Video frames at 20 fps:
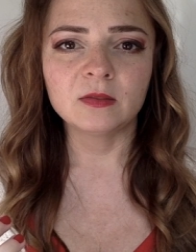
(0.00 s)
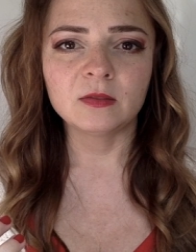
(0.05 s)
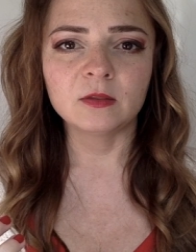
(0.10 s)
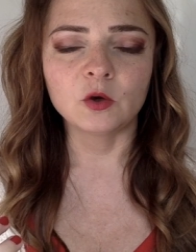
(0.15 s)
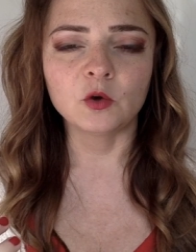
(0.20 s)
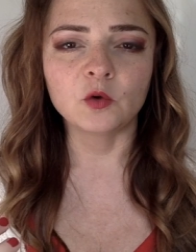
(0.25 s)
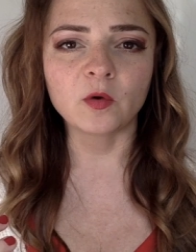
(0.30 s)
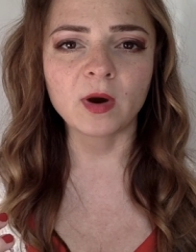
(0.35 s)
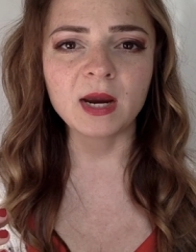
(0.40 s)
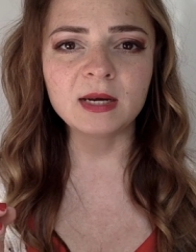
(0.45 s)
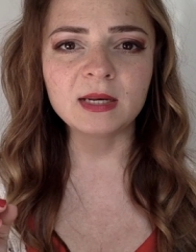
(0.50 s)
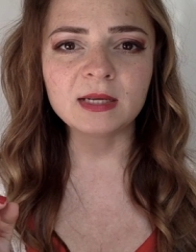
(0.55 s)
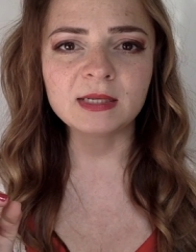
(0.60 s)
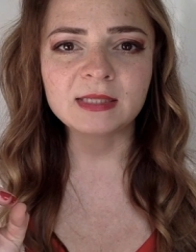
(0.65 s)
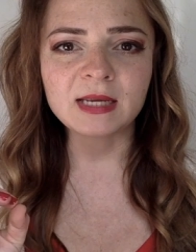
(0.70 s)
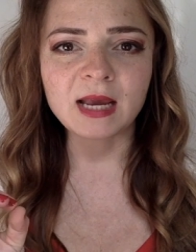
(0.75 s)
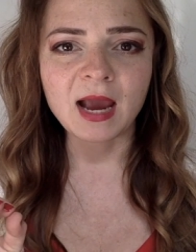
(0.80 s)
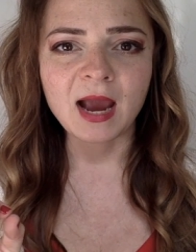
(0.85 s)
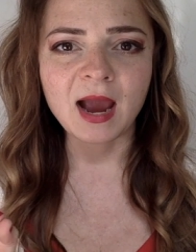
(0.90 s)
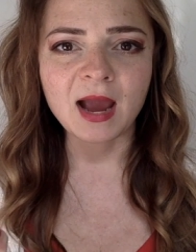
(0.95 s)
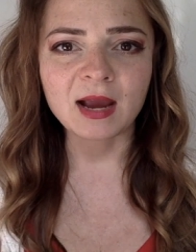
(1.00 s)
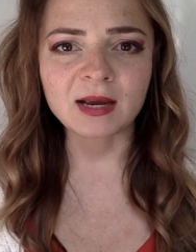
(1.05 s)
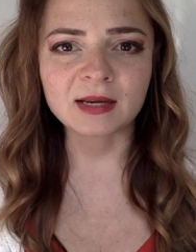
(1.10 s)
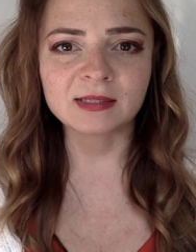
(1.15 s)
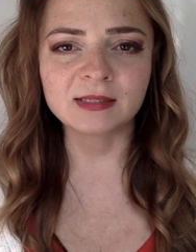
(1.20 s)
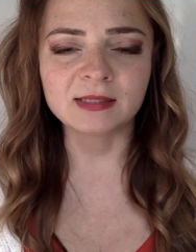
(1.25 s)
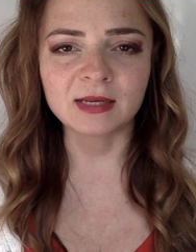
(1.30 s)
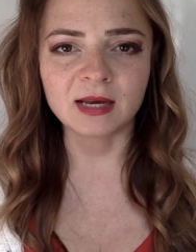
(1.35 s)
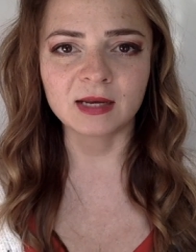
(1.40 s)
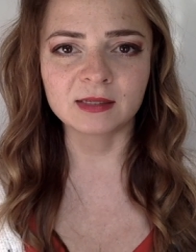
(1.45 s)
the greatest
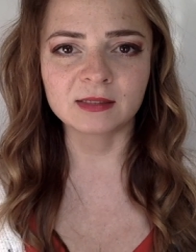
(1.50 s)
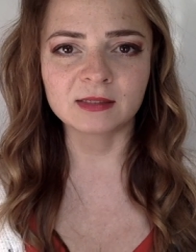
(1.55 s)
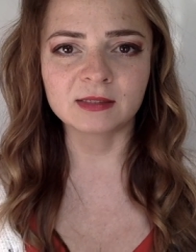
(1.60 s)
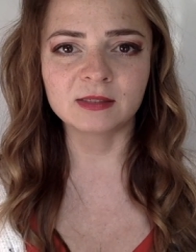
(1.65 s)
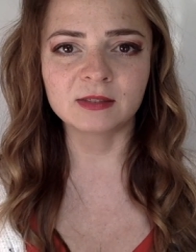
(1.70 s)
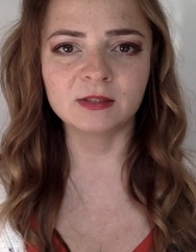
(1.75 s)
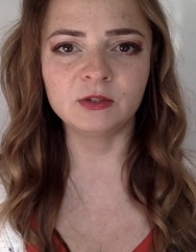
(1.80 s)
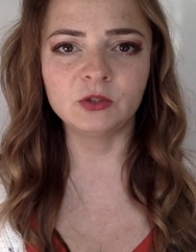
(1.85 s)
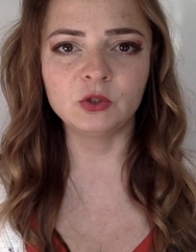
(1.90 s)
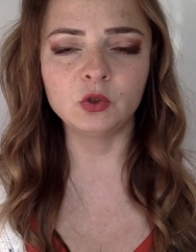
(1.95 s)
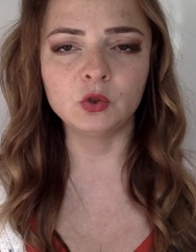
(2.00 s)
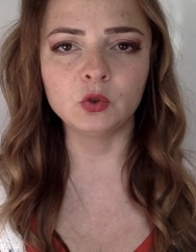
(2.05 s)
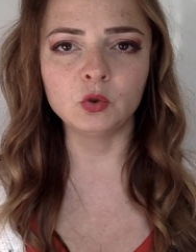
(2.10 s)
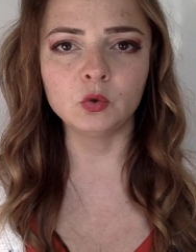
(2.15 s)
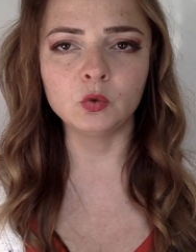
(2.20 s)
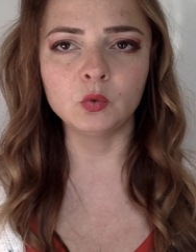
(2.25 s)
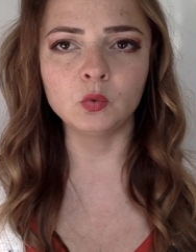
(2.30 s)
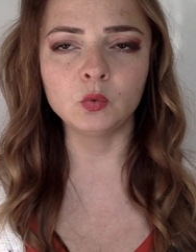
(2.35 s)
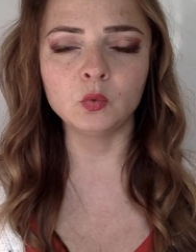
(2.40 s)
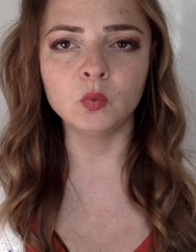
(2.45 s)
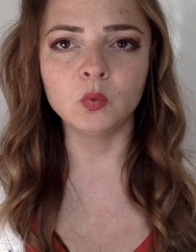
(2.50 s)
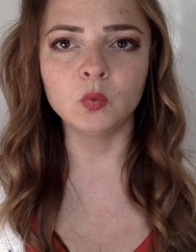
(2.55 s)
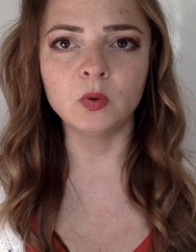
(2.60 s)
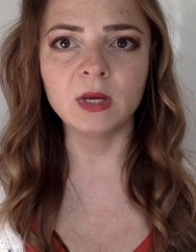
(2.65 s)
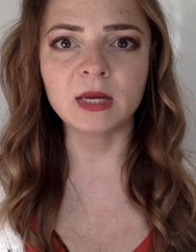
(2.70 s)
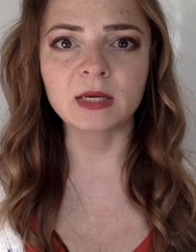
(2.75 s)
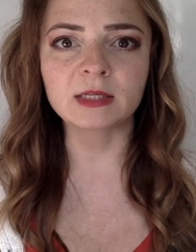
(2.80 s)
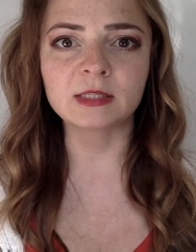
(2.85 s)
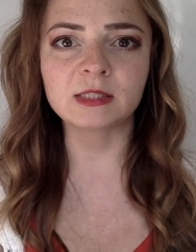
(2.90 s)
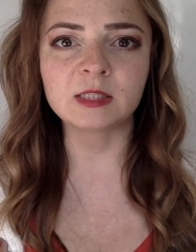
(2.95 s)
access to
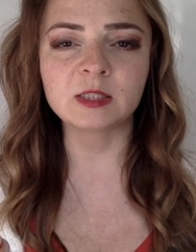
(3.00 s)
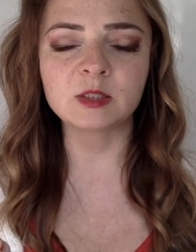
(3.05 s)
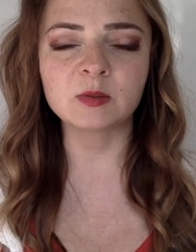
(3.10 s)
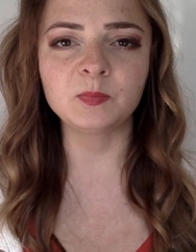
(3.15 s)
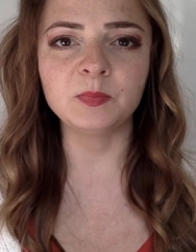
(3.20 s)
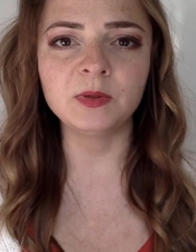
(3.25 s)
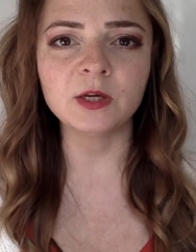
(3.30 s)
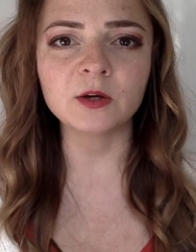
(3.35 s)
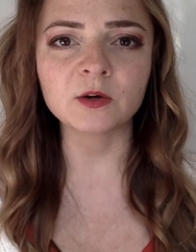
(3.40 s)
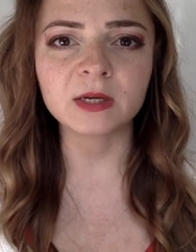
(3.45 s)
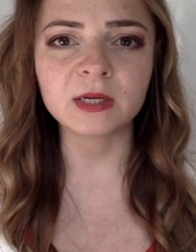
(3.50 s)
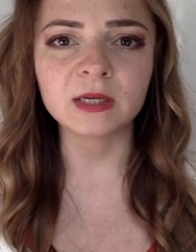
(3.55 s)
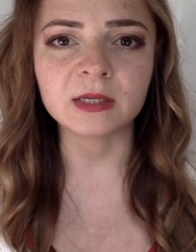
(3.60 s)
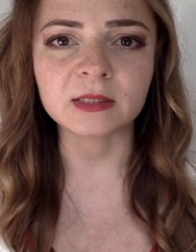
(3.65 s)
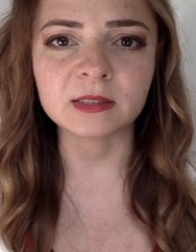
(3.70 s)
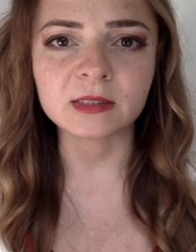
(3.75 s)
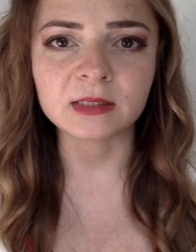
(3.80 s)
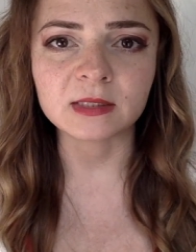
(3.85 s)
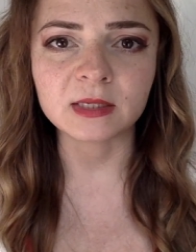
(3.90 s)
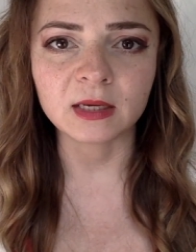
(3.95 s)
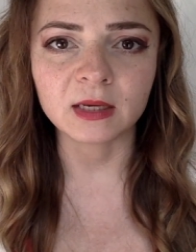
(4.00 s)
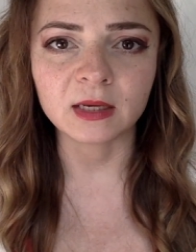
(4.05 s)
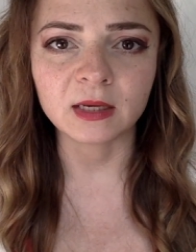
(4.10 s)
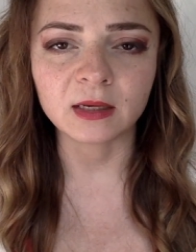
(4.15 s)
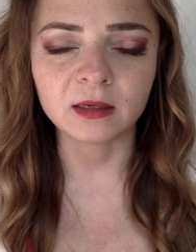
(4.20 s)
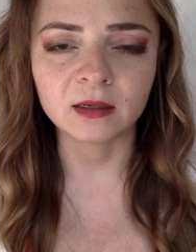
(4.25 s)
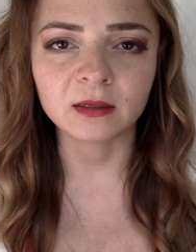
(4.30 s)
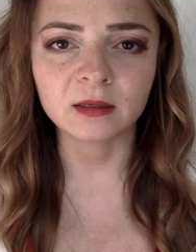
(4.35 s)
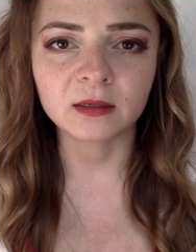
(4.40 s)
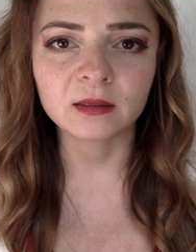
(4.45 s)

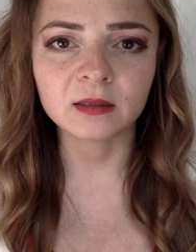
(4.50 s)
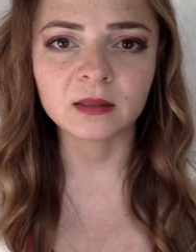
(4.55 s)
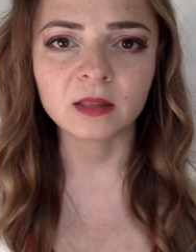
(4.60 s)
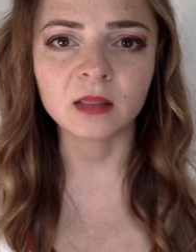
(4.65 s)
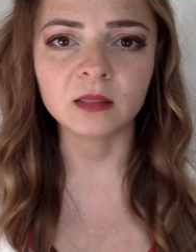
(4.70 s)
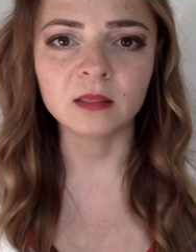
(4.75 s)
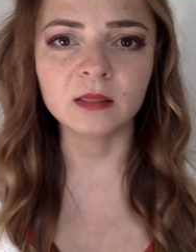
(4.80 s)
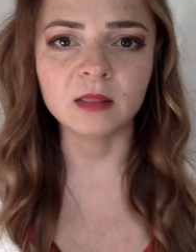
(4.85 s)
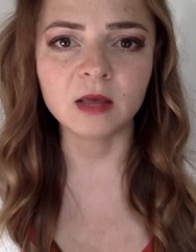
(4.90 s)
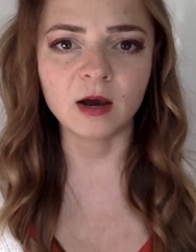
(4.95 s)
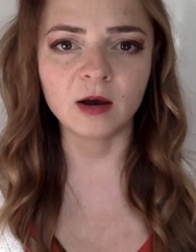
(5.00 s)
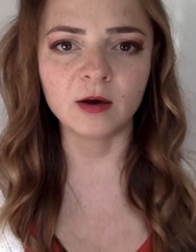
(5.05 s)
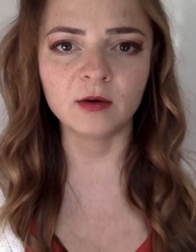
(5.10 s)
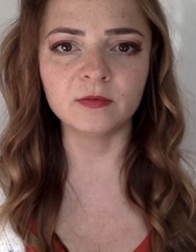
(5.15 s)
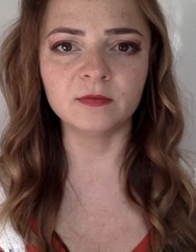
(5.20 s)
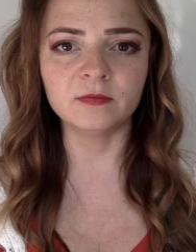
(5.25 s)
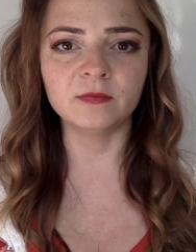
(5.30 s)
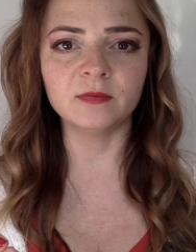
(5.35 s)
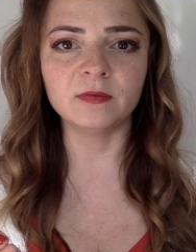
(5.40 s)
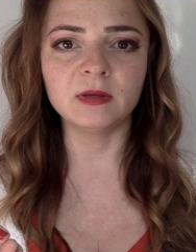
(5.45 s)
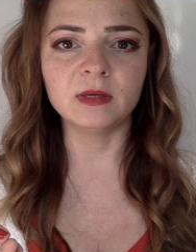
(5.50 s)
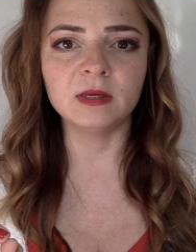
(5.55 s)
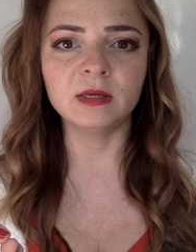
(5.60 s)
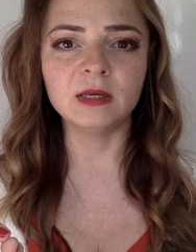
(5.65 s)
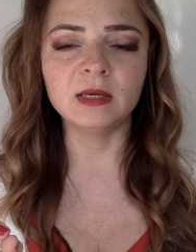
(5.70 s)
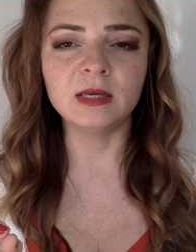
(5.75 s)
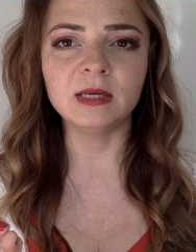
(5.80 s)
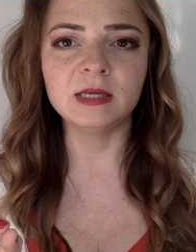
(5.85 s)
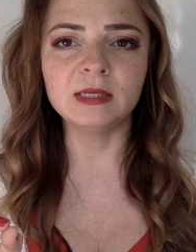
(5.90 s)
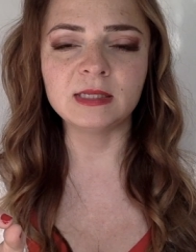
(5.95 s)
experiencing love
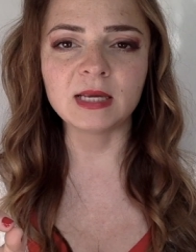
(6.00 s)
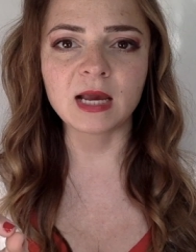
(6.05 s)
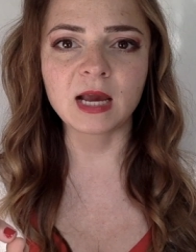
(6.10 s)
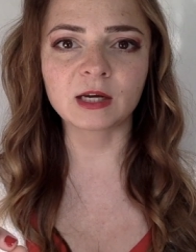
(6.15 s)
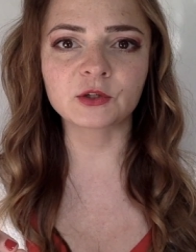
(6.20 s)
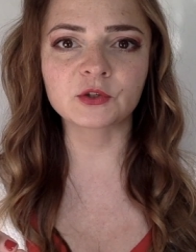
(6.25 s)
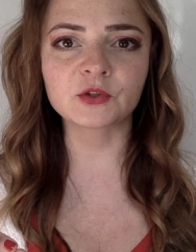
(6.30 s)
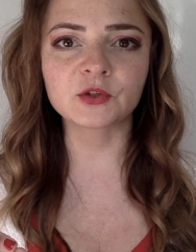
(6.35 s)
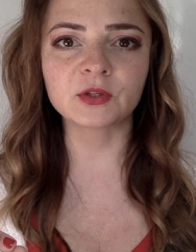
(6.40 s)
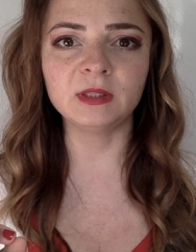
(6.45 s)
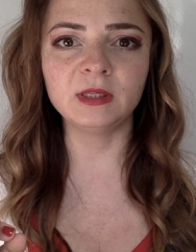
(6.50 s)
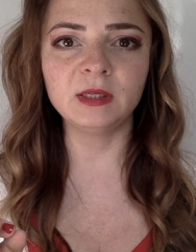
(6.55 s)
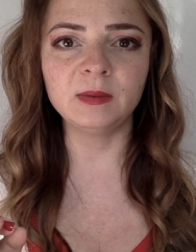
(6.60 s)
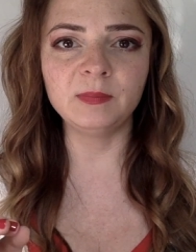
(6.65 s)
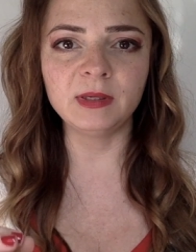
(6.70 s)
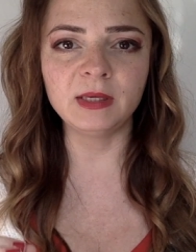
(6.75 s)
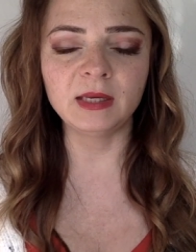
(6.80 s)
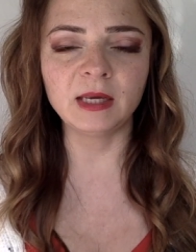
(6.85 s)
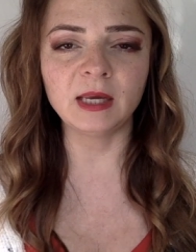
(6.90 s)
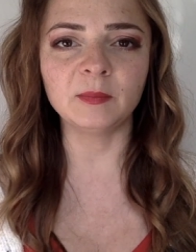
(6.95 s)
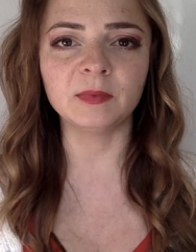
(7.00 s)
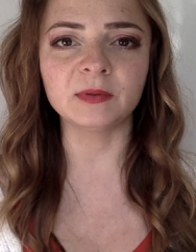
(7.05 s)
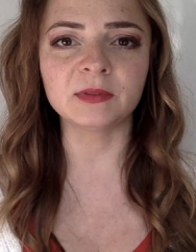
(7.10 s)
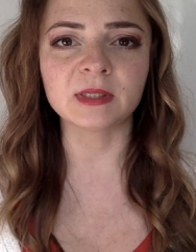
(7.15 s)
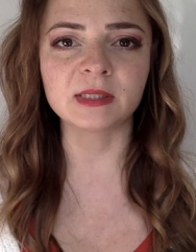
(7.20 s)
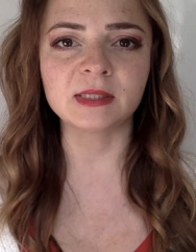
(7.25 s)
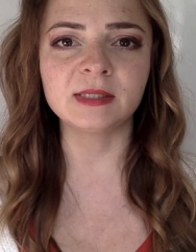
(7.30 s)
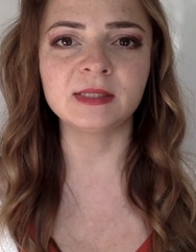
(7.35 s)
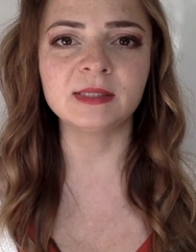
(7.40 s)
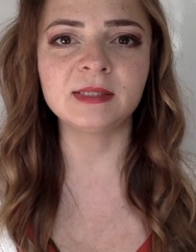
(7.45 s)
is actually being able
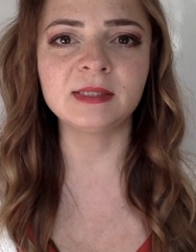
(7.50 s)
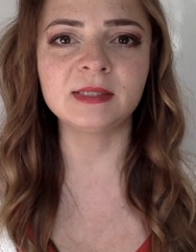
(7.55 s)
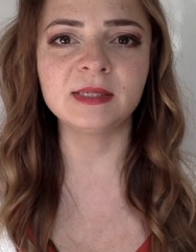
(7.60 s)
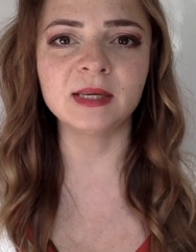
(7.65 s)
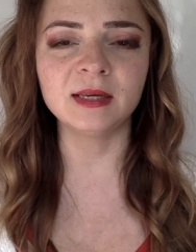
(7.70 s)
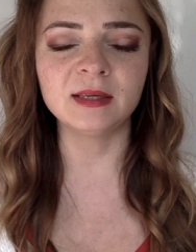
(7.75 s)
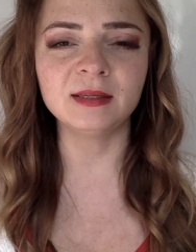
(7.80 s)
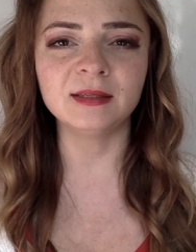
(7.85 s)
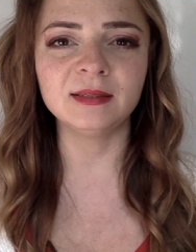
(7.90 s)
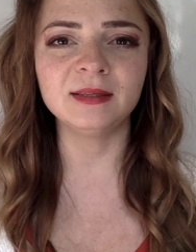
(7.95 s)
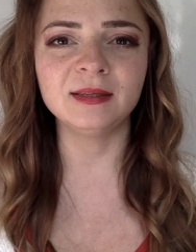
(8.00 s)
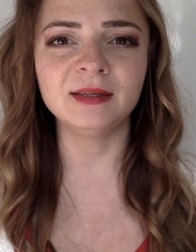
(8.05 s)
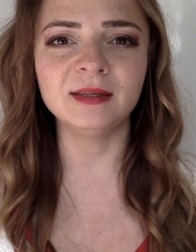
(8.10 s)
to sit